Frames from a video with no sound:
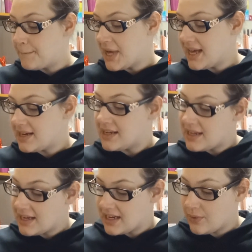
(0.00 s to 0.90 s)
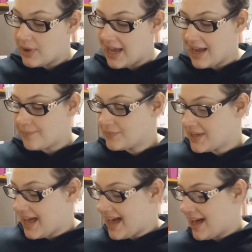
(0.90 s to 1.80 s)
But anyway,
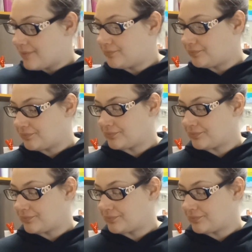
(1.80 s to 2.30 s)
yeah,